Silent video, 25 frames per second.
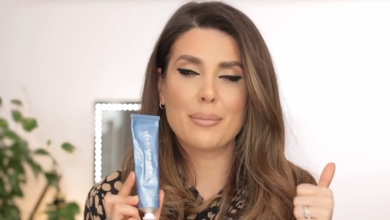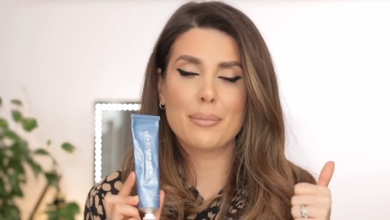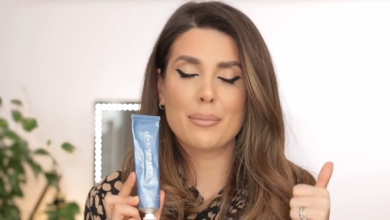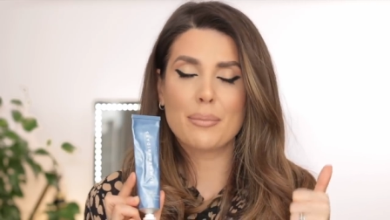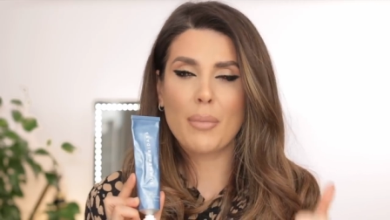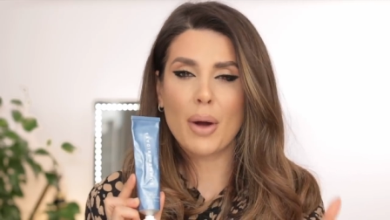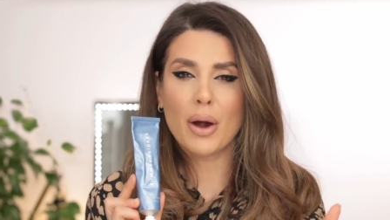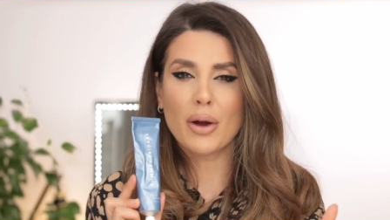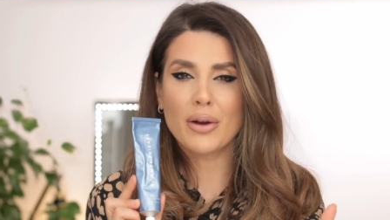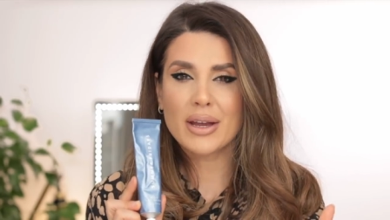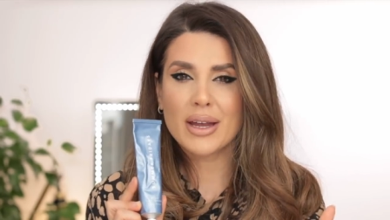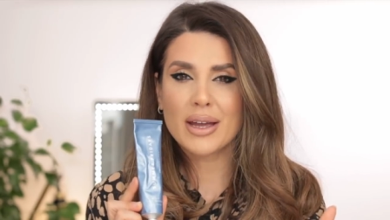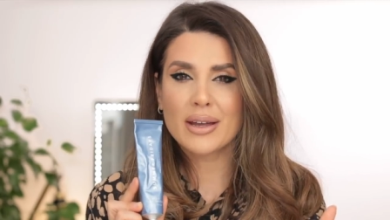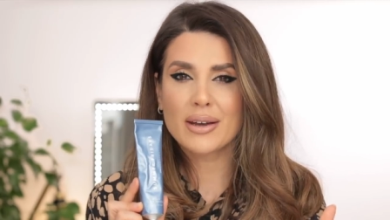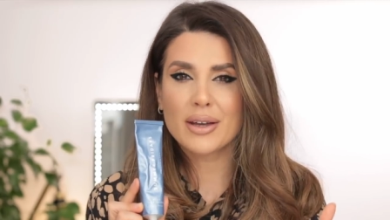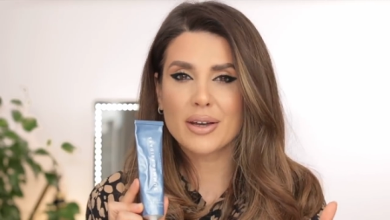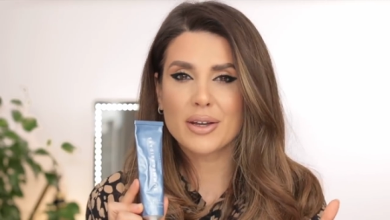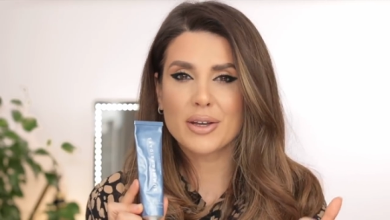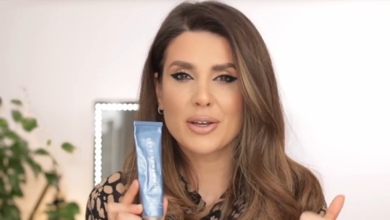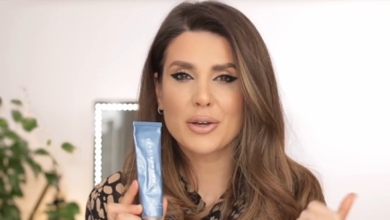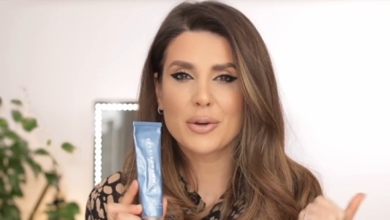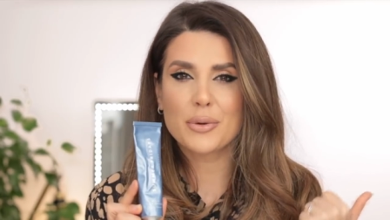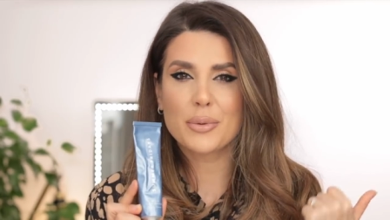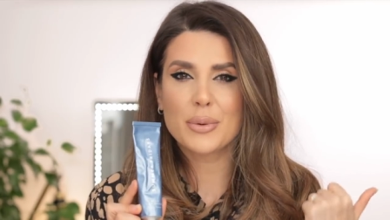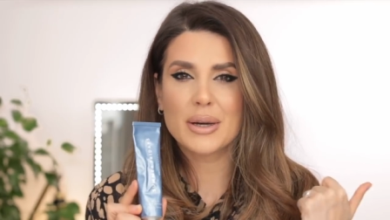Mariana
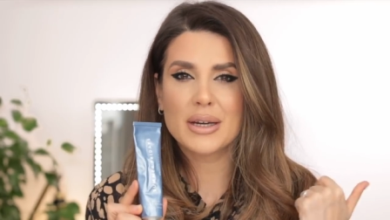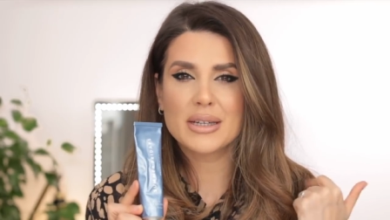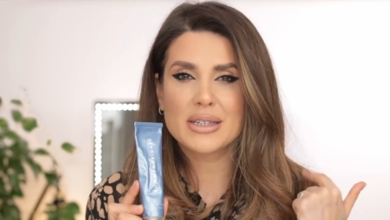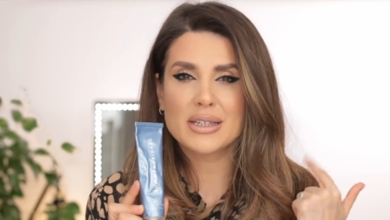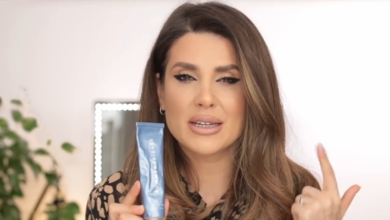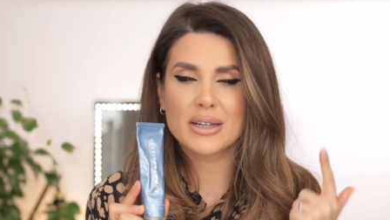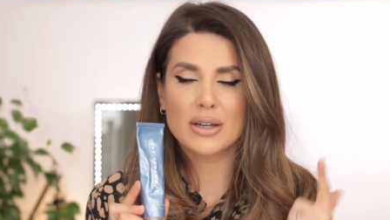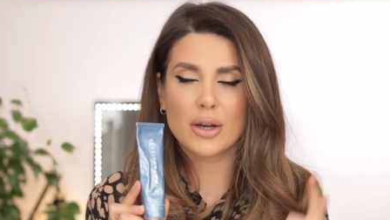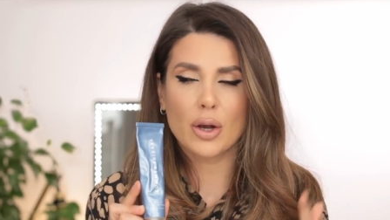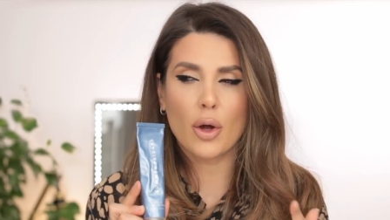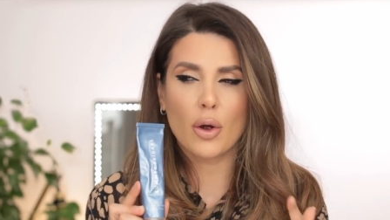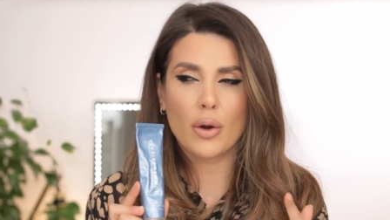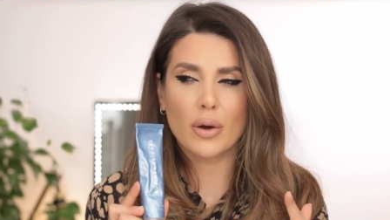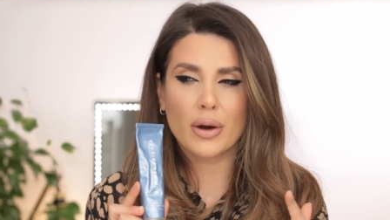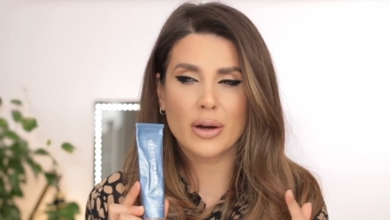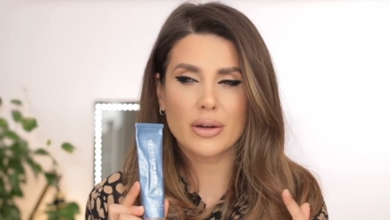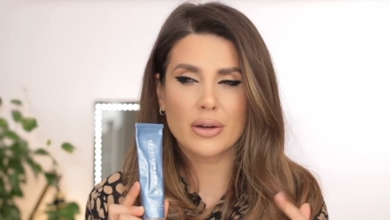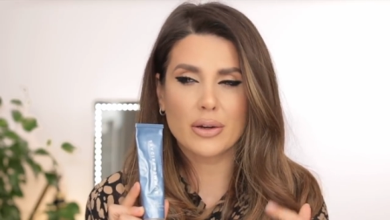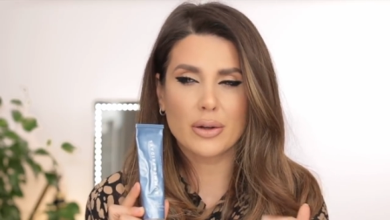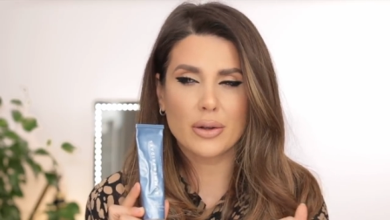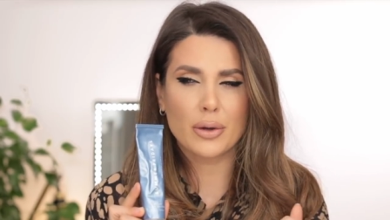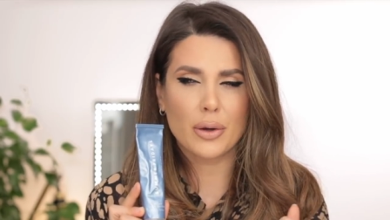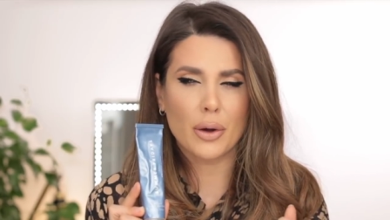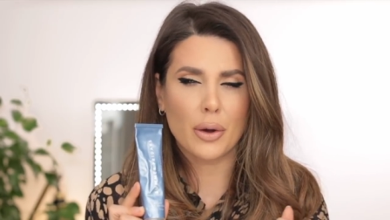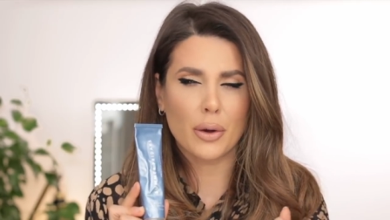Hewitt and
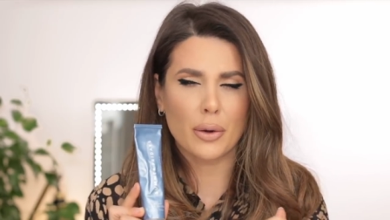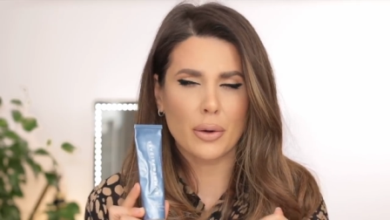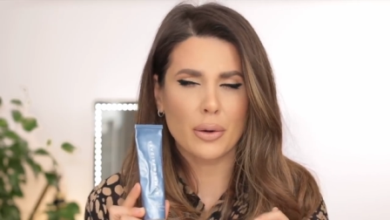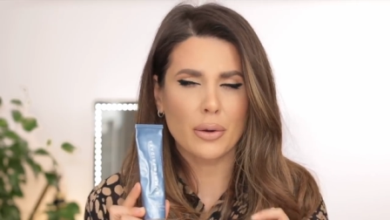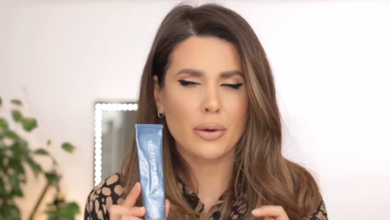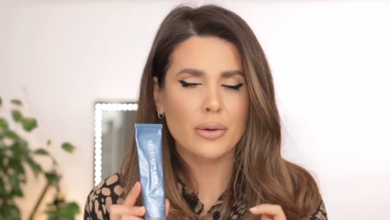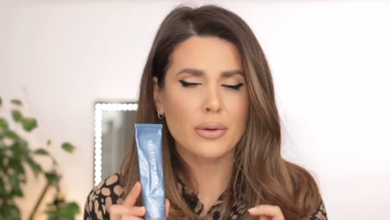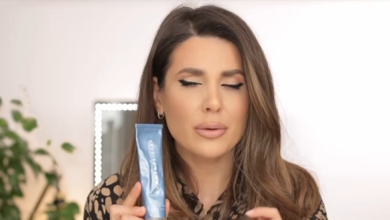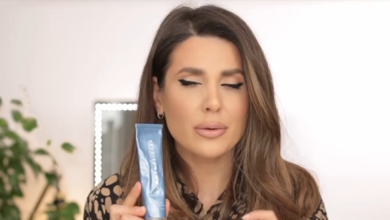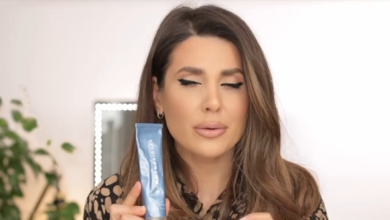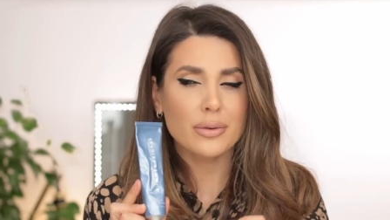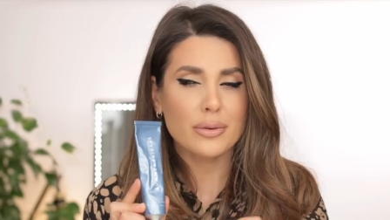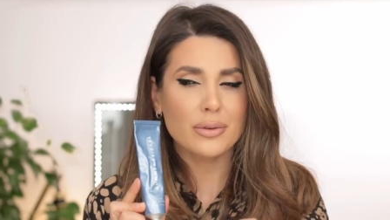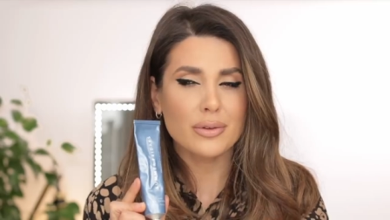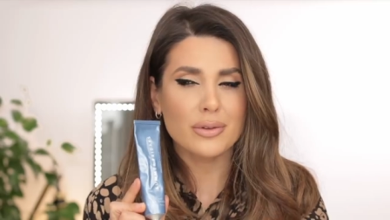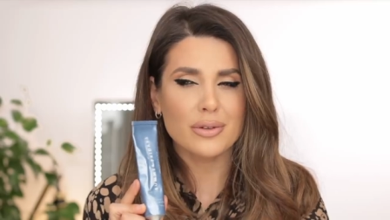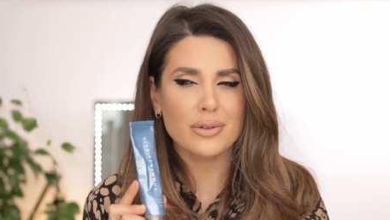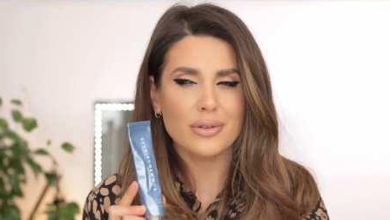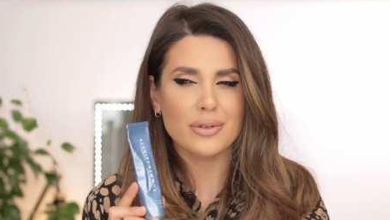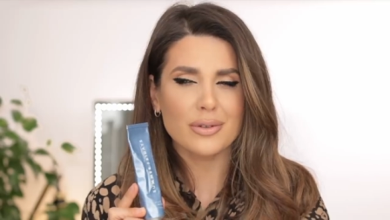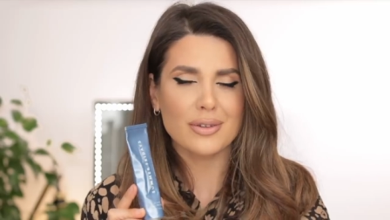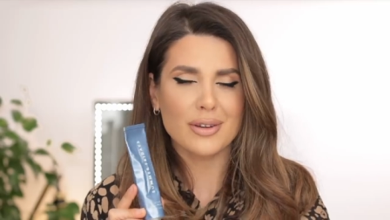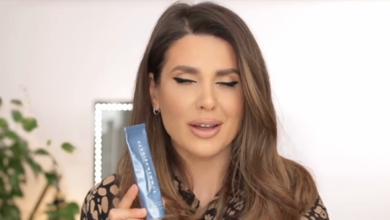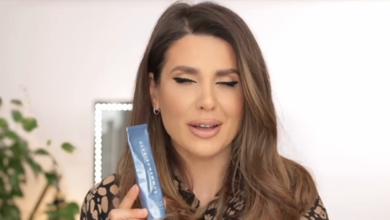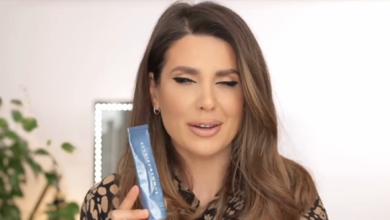Lauren
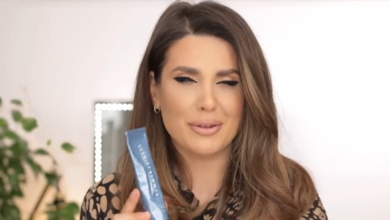Goes.